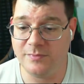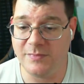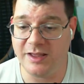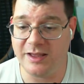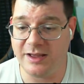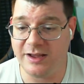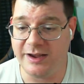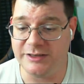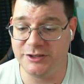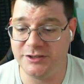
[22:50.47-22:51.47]
eh,
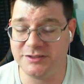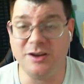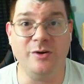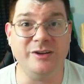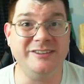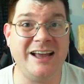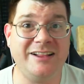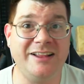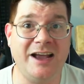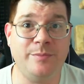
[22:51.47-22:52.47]
I should have saw
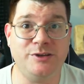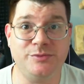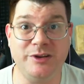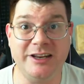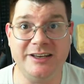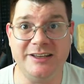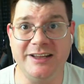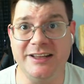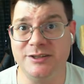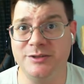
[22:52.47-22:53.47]
exactly how much we needed to
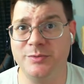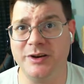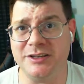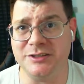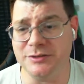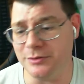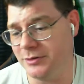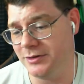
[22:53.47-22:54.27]
get to 22.